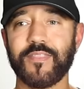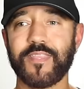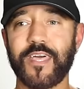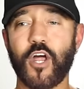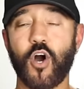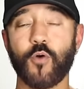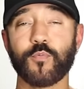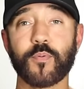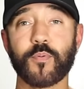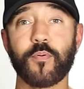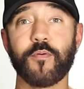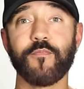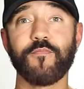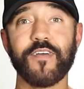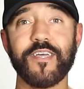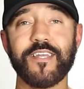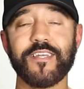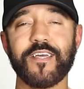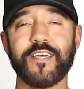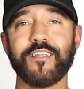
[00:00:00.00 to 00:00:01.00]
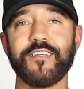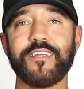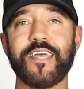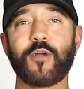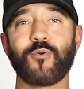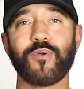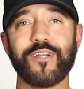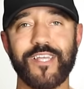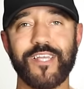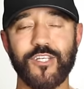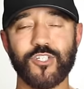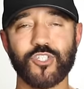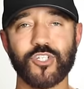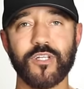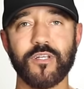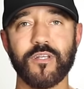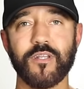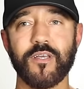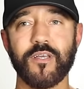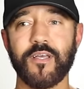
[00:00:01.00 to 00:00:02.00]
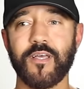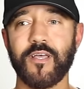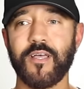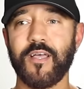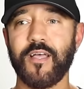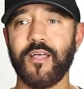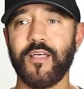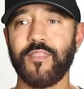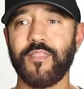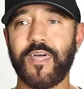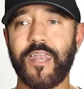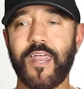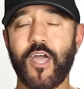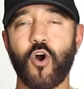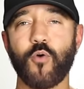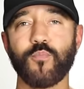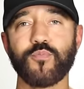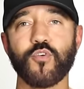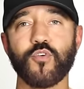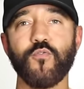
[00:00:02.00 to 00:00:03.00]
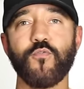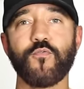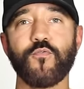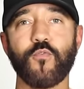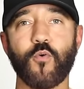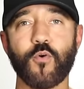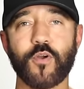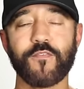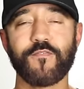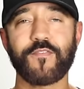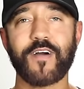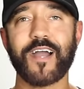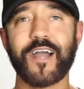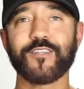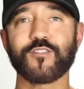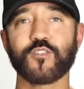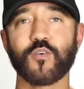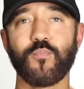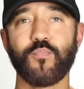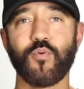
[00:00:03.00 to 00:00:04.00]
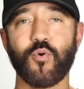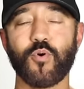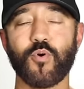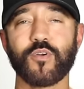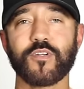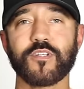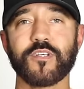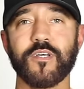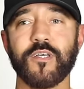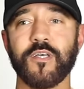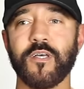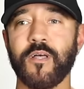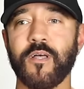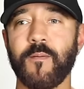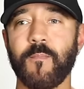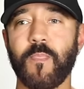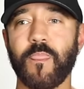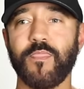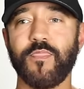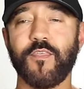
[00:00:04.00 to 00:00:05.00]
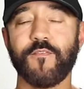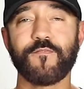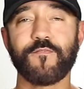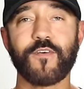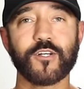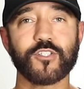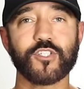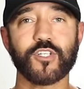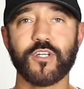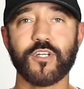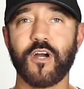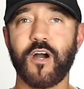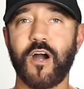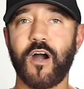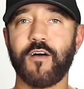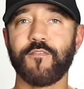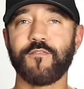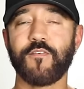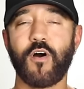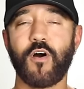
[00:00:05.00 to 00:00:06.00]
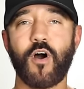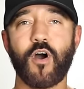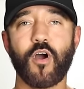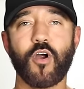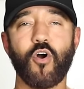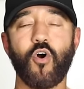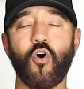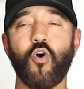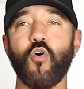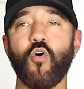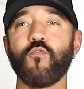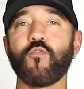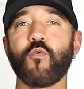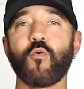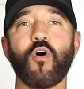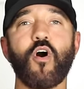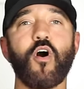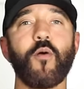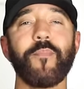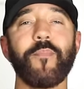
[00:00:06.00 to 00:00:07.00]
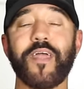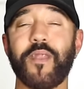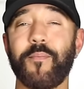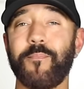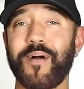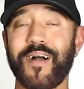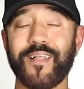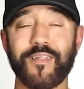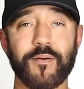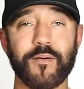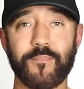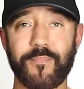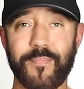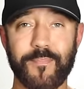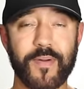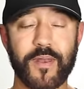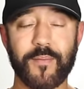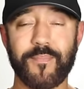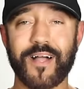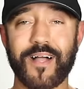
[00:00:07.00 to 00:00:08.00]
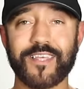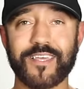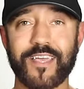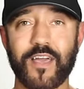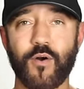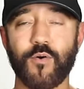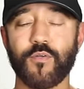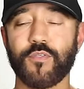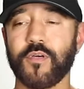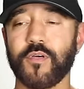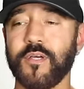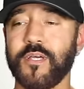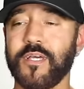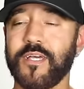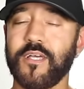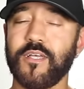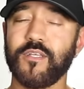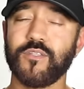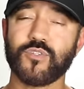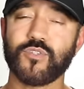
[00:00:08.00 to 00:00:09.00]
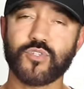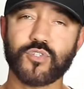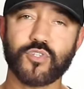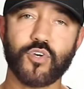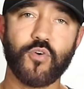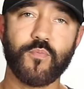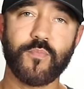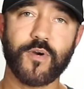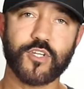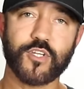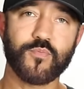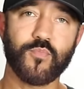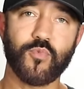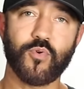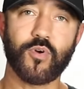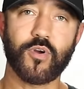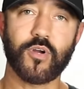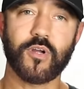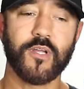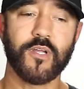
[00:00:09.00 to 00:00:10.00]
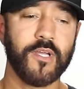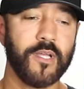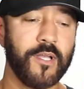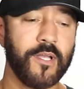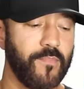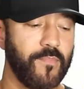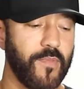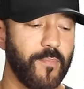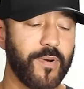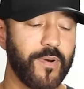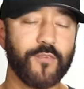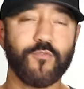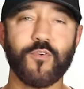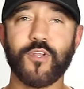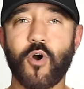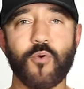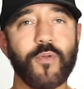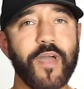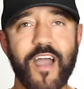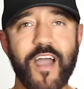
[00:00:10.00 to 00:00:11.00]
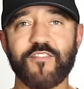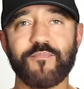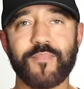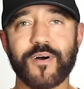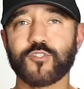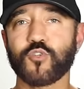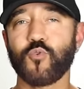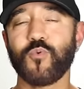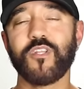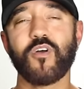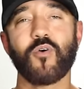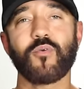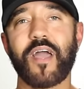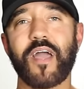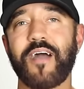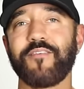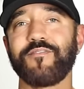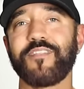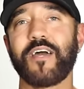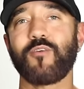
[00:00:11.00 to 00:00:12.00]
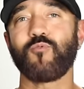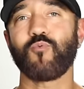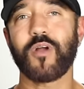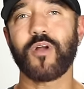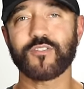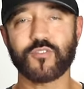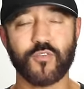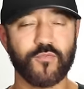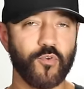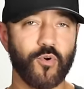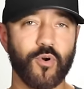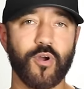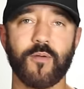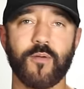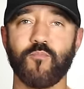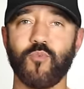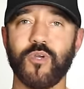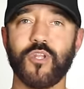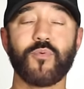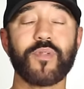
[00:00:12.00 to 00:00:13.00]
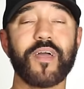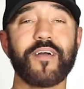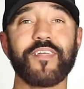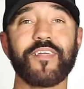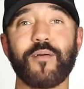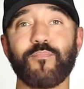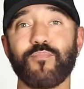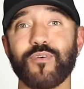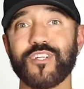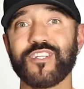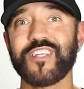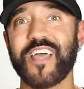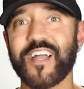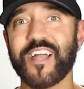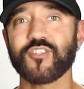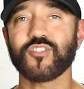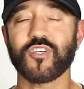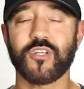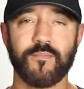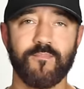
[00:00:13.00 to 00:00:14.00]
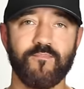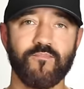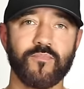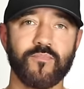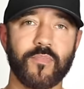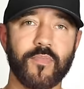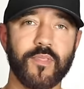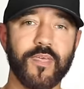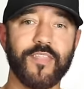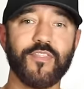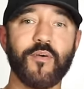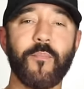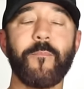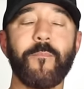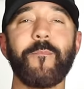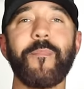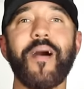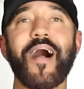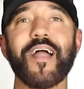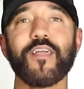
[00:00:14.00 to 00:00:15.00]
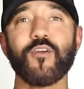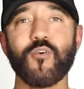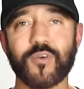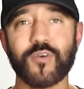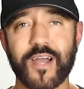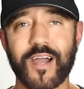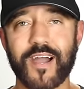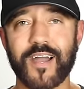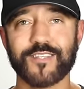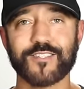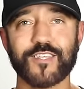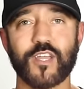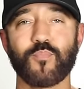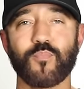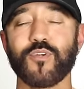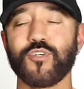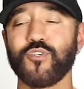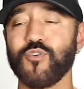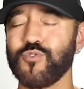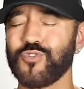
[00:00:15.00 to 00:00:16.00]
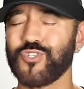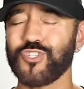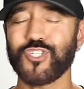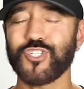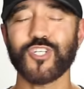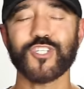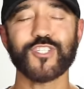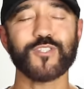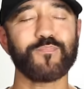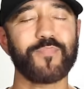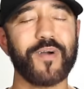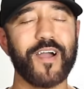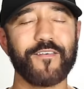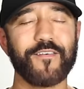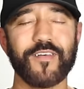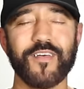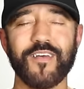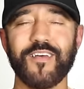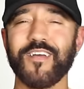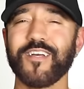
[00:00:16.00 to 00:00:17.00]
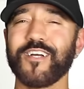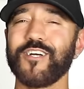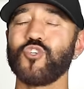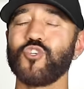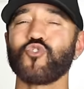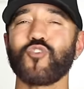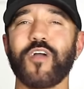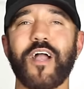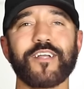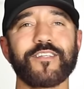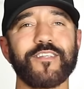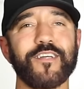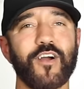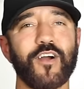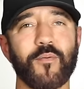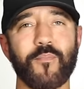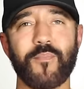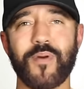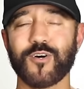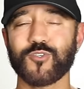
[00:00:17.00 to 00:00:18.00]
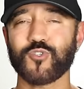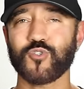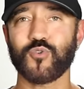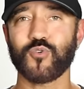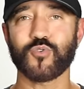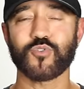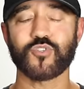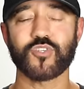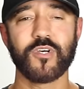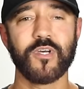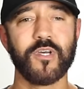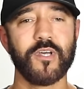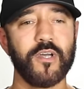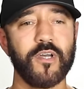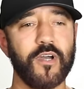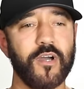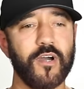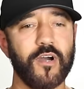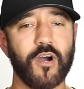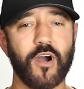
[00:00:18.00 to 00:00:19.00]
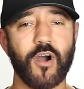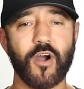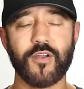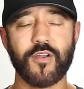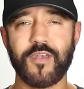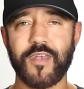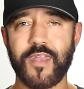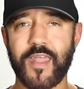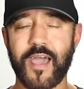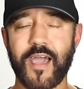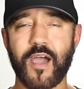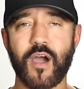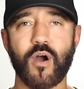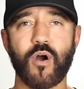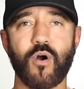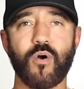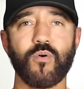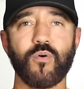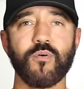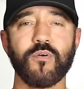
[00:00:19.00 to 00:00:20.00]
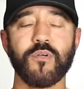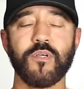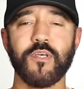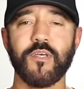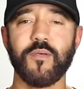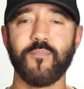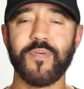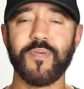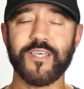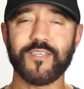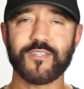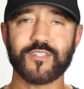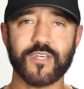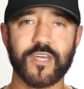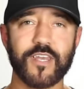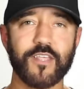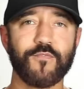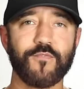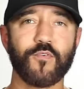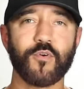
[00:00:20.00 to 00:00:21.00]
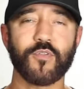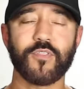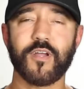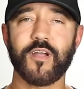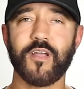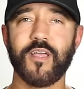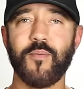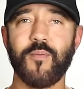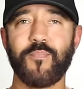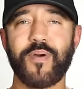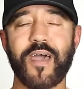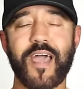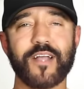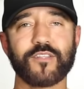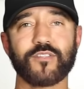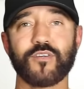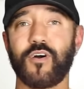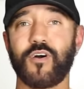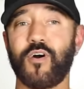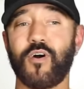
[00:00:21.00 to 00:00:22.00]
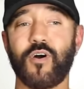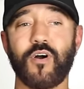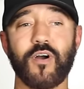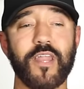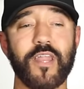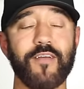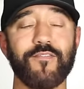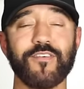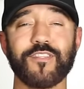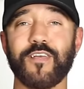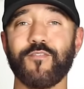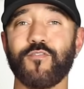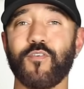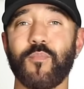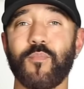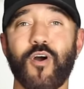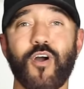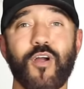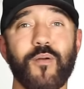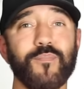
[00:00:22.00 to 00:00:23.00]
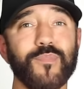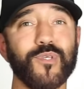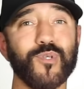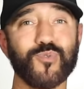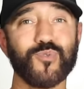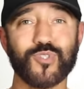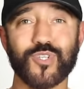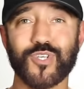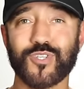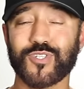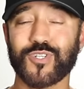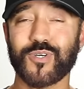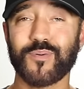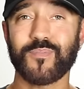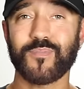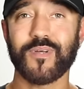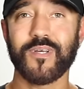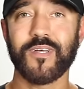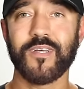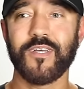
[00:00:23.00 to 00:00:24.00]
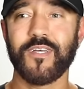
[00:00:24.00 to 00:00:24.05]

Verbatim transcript: that help to prevent degradation, that help to fortify and support the function of our overall metab- metabolic health, and so much more. But if we don't have muscle, we don't have that reservoir. We don't have that protection. And the myokines that are produced just by contracting our muscles are now being studied for their impact on everything from our immune system